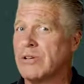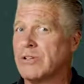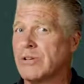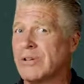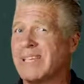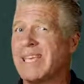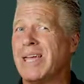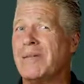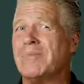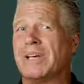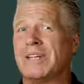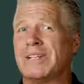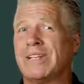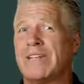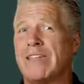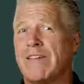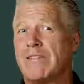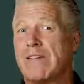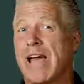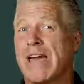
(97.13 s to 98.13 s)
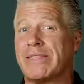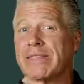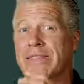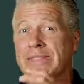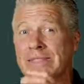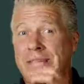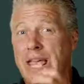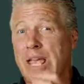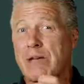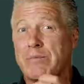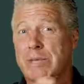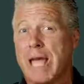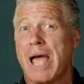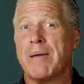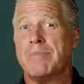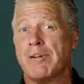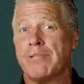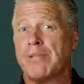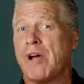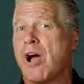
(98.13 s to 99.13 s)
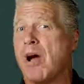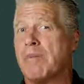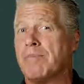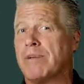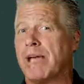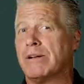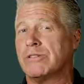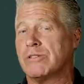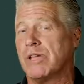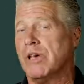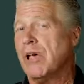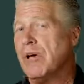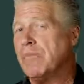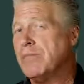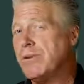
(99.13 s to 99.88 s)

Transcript: So chemically, they've got the same type of compounds,